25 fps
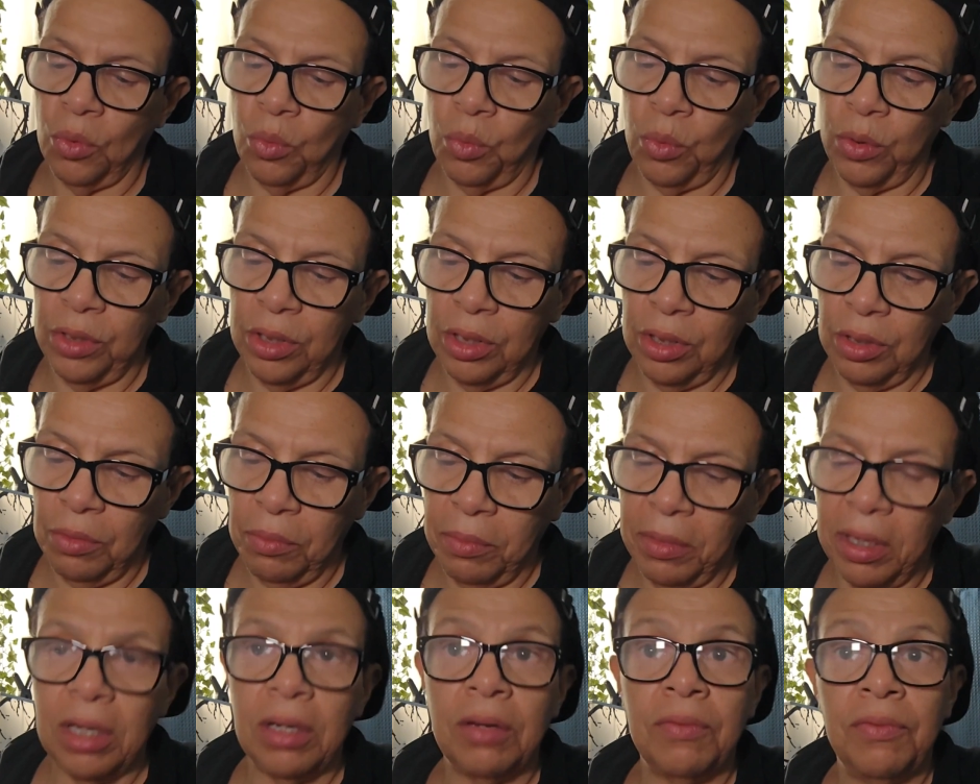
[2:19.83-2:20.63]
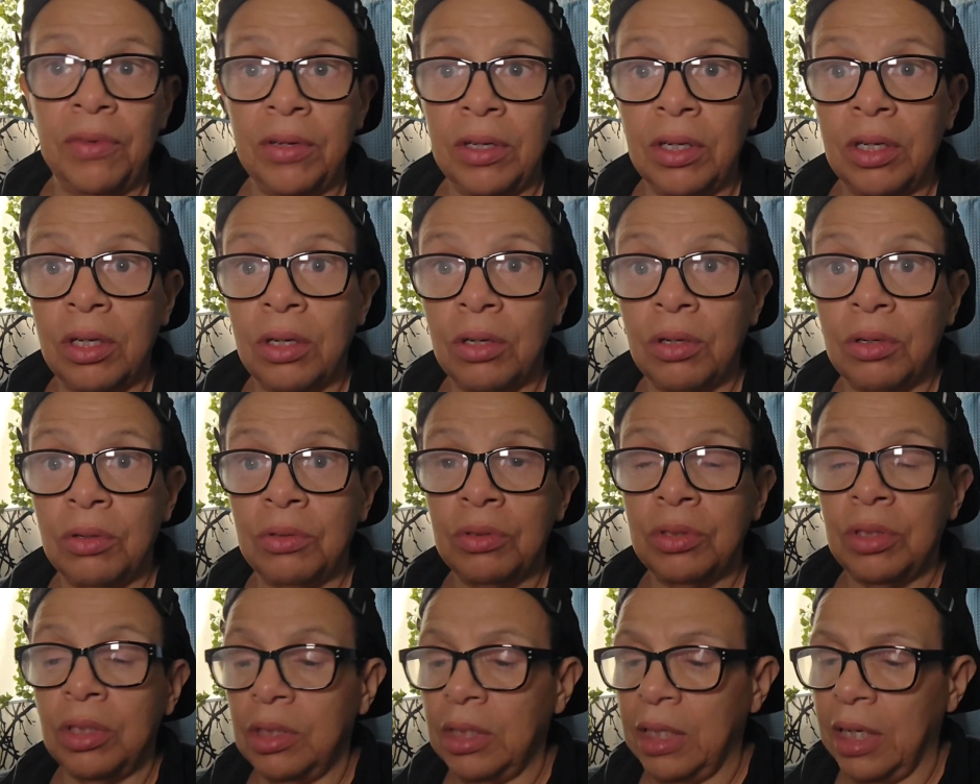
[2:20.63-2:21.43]
when you make
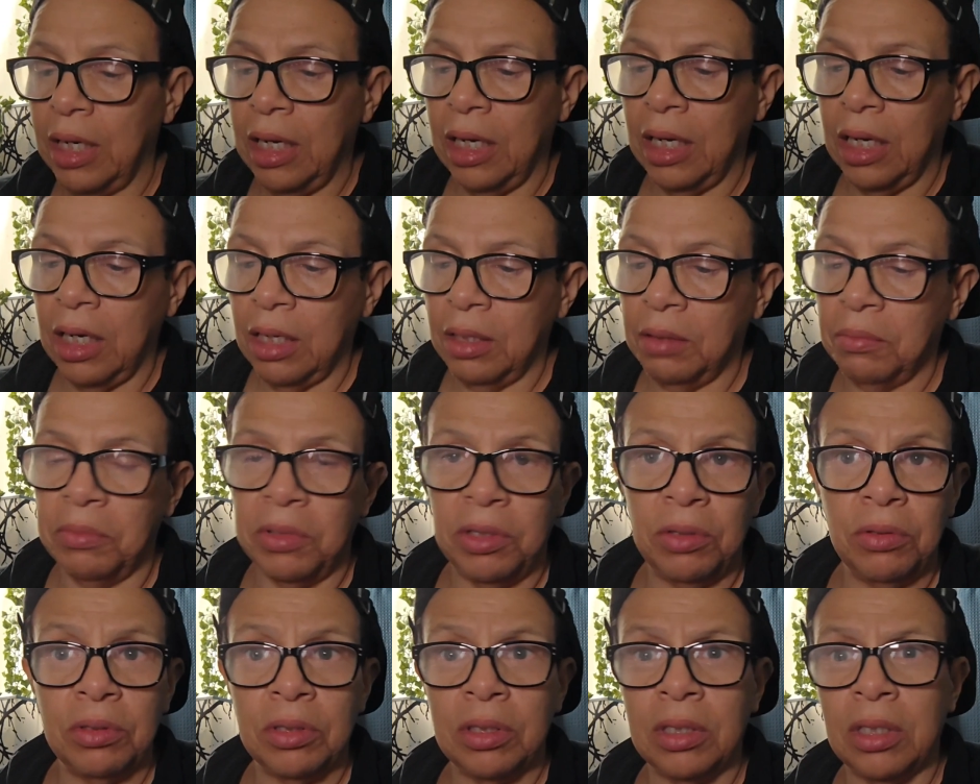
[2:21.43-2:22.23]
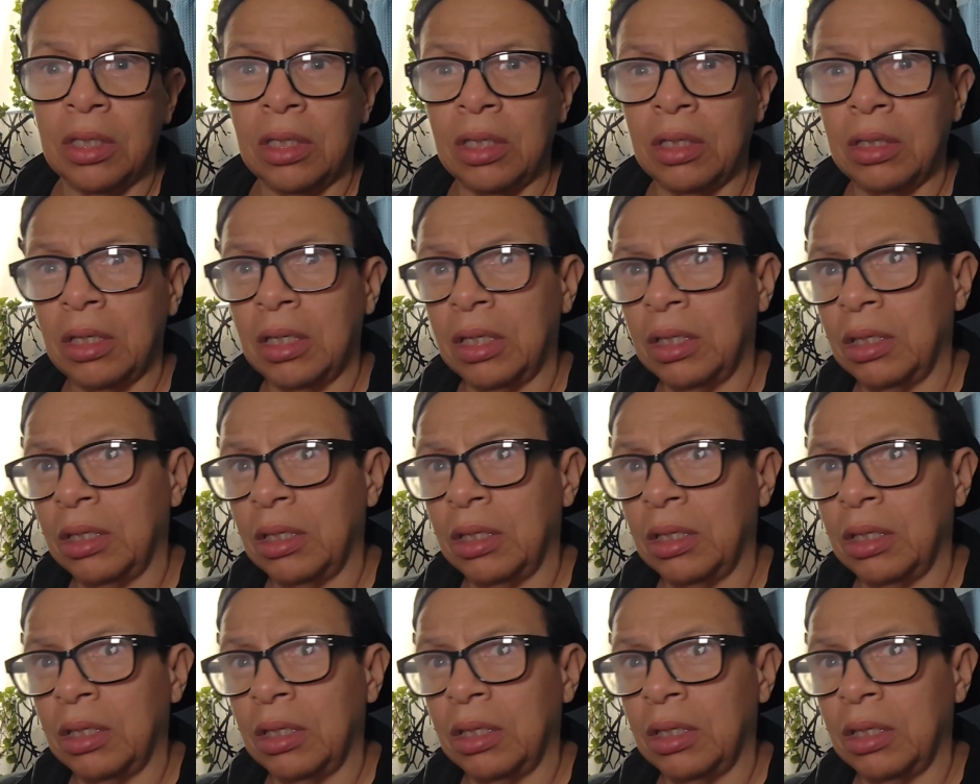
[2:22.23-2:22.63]
videos and you add music